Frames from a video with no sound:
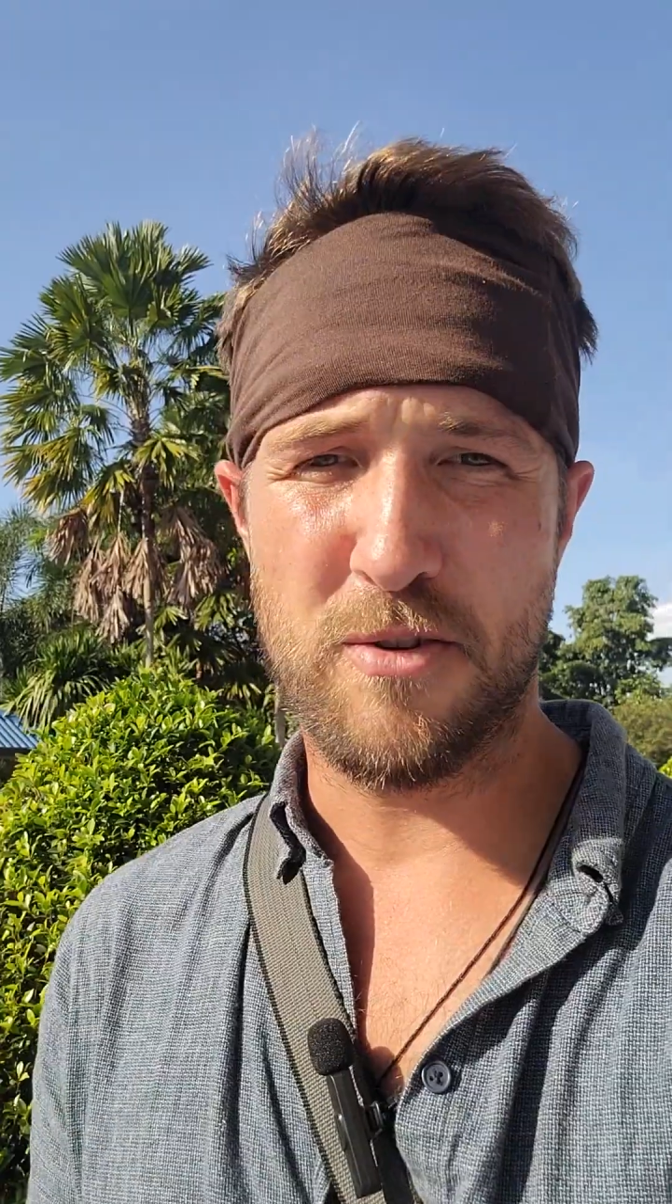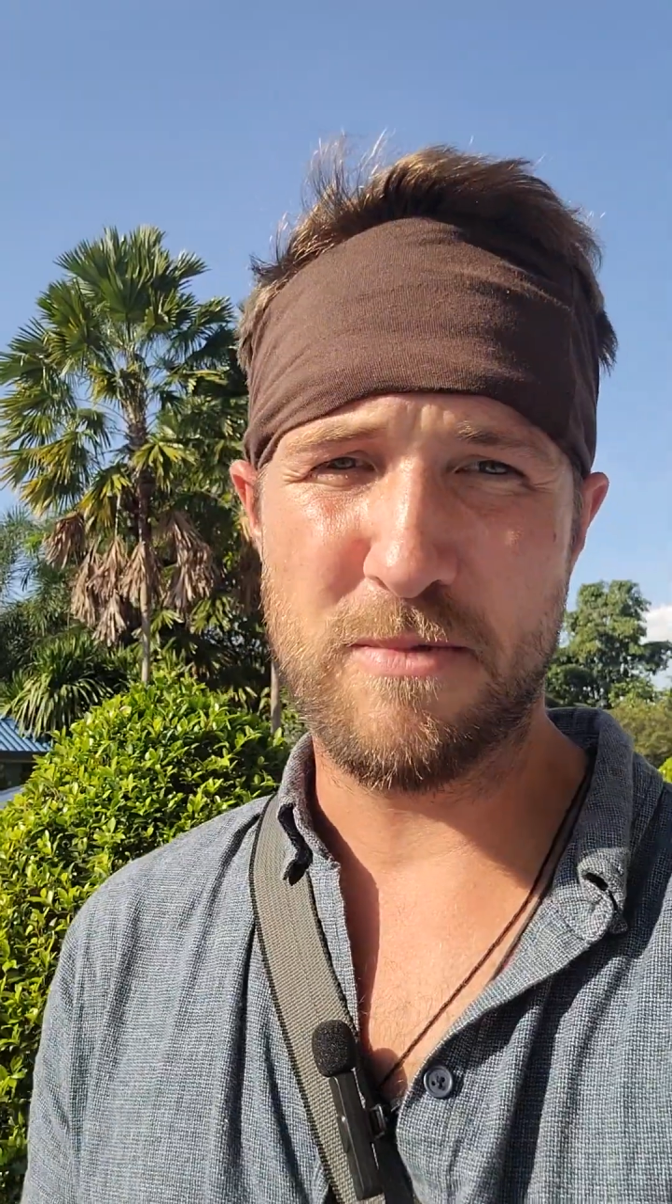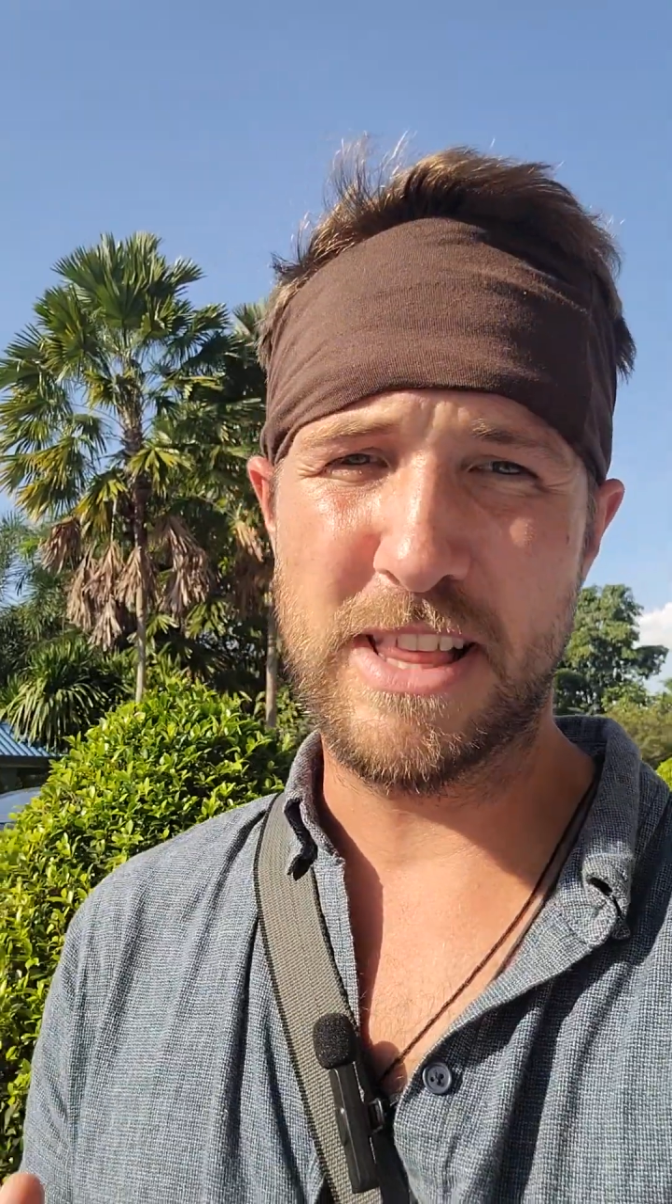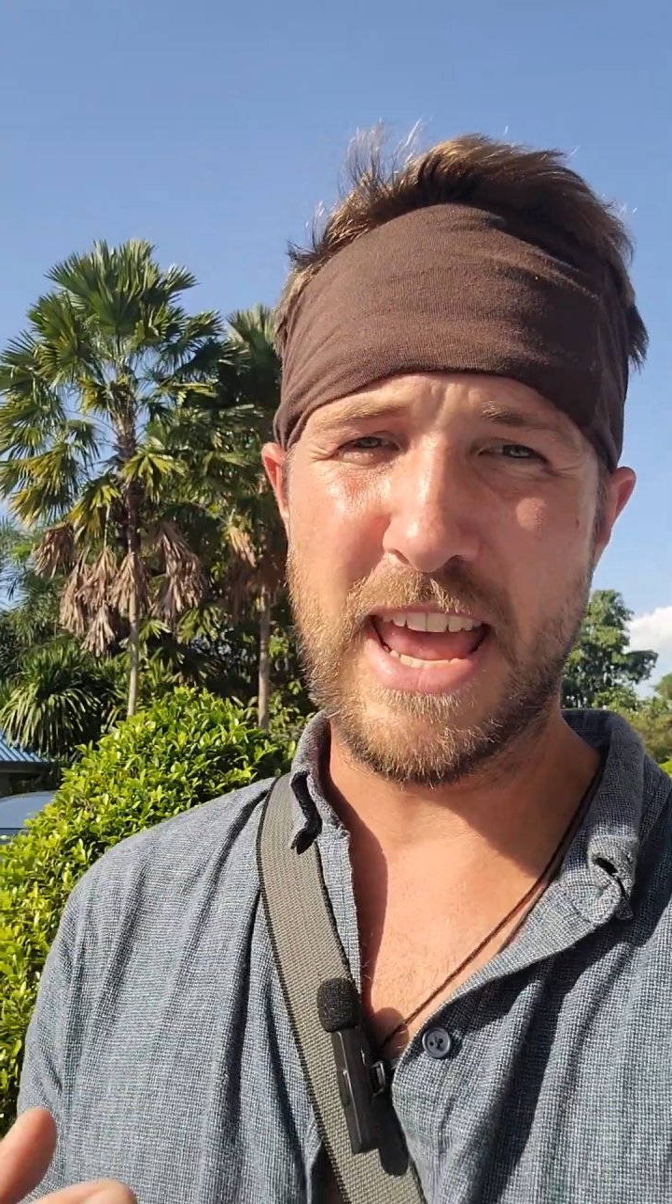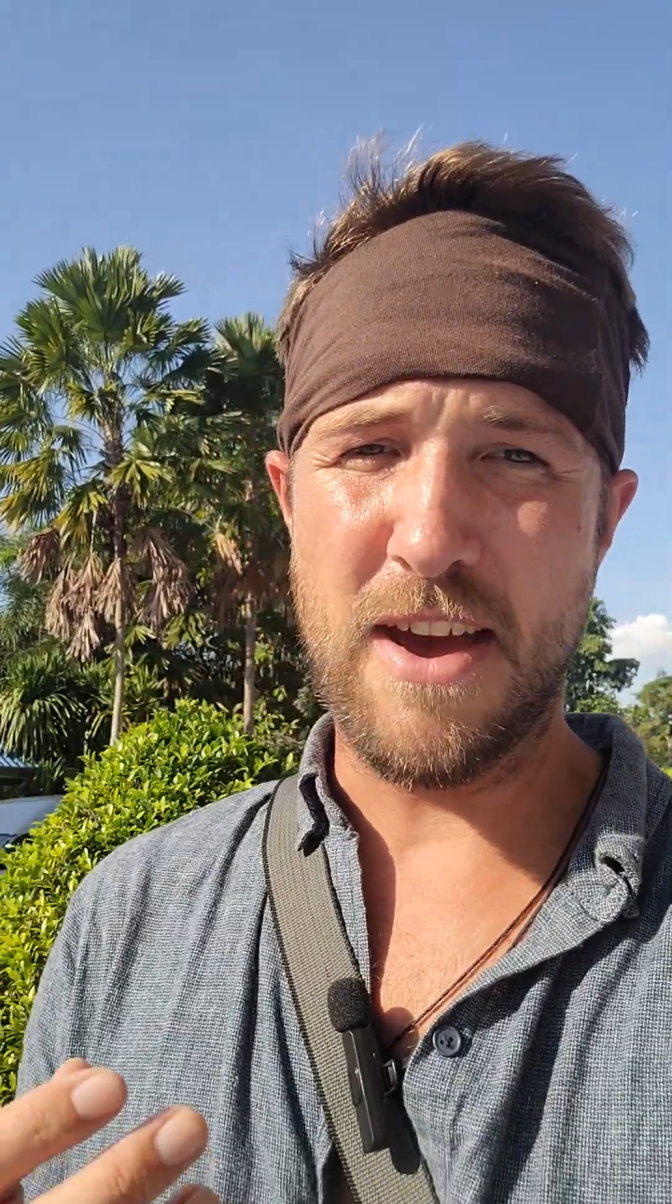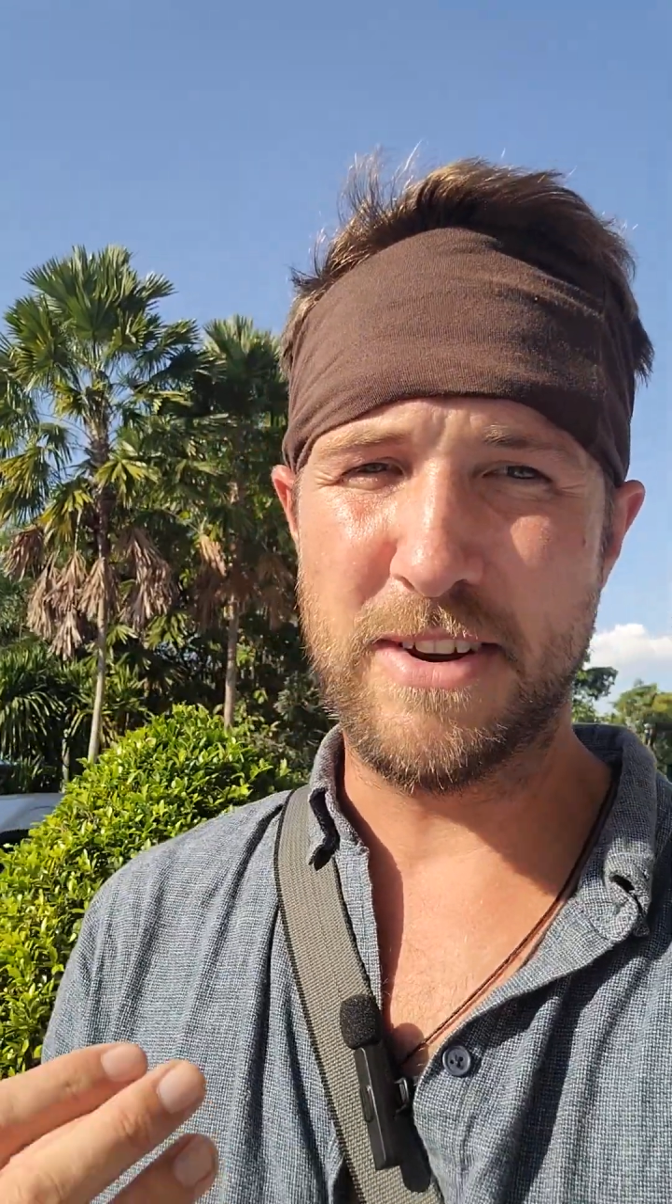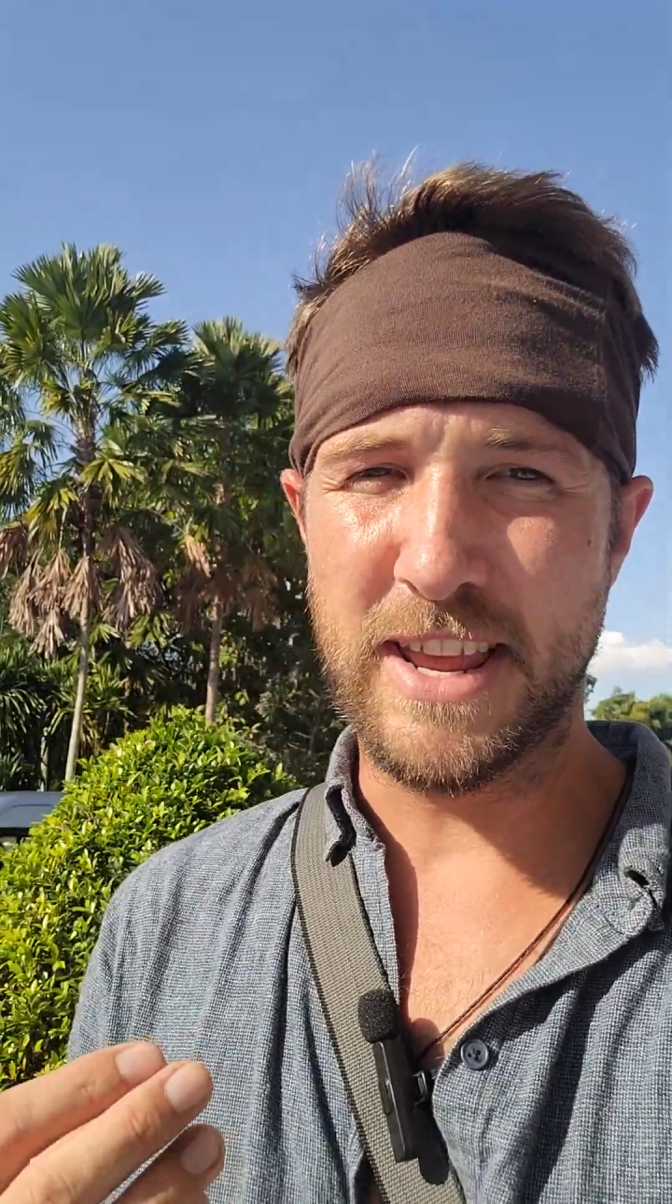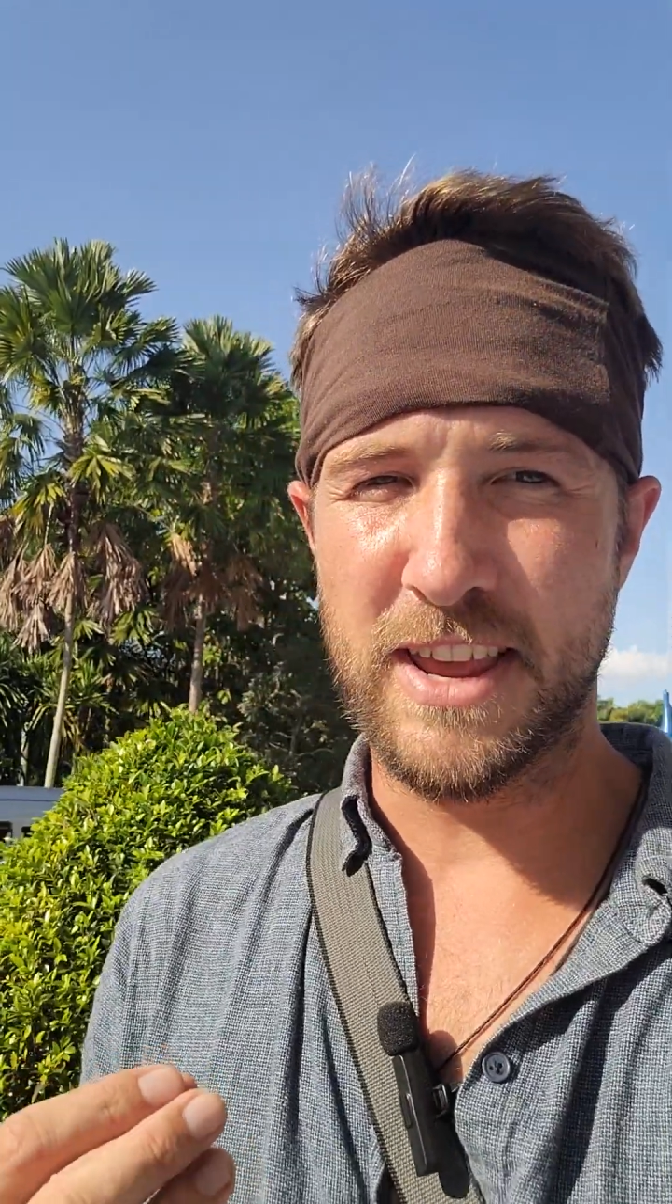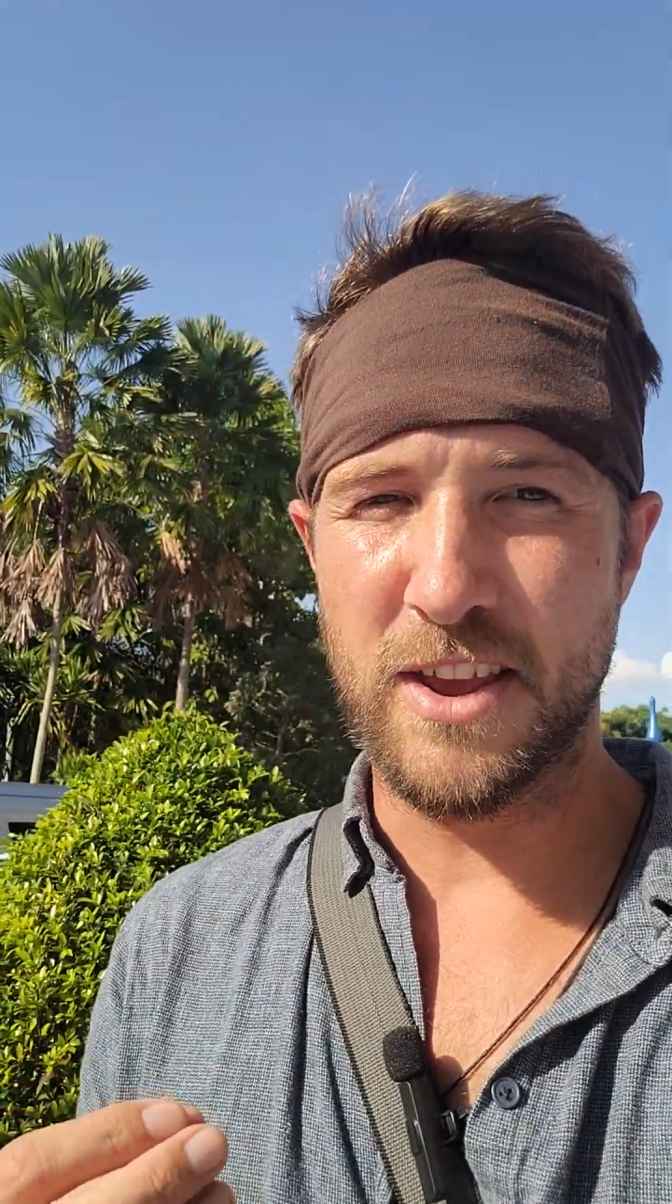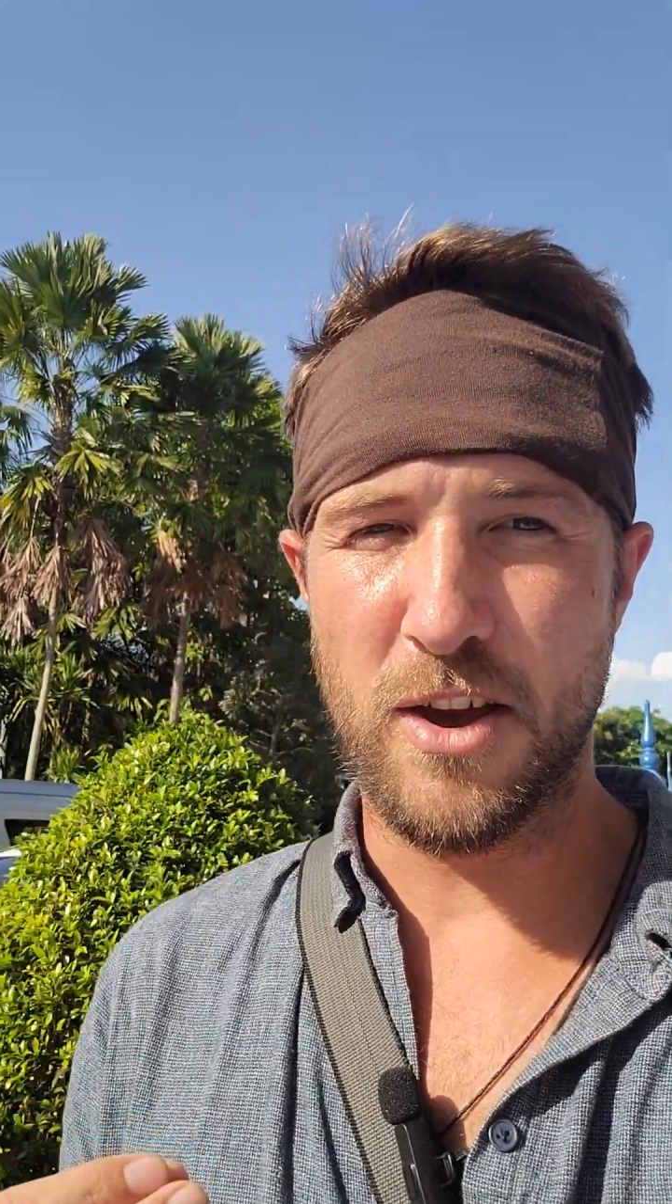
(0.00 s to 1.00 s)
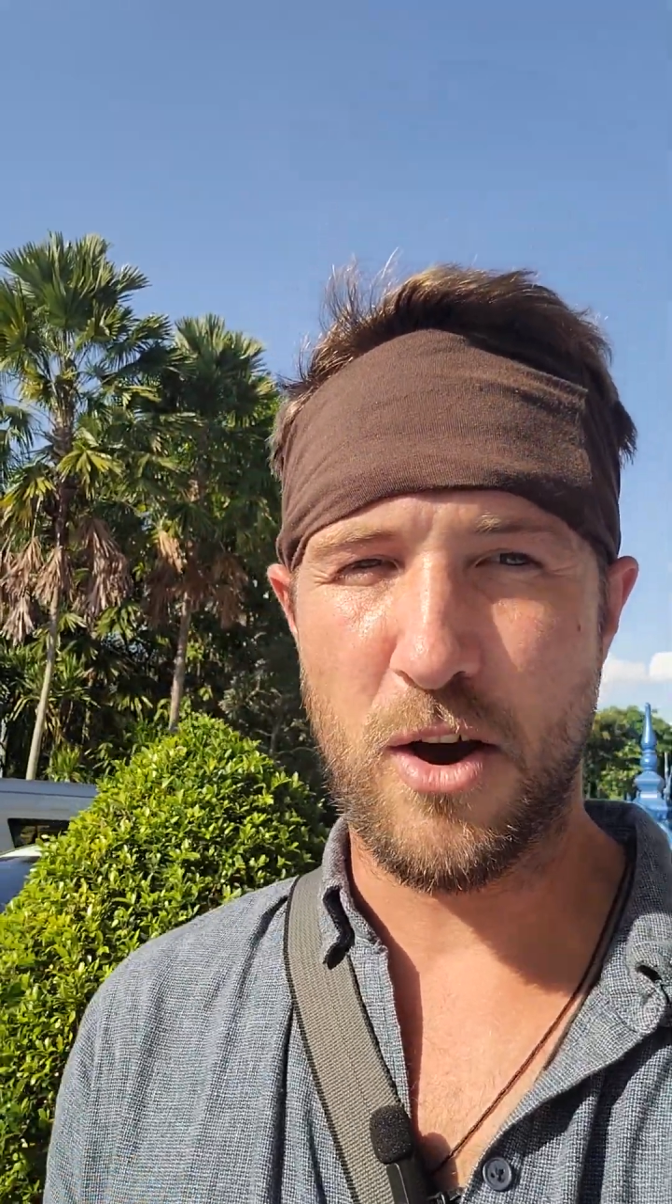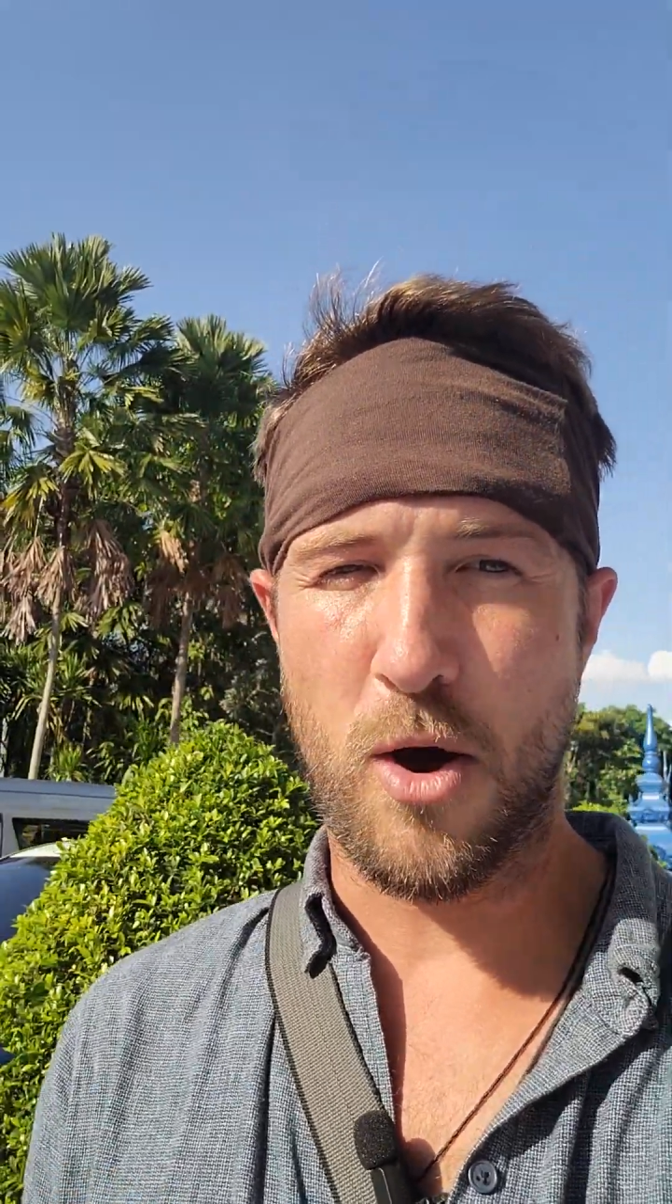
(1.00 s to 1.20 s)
don't really have any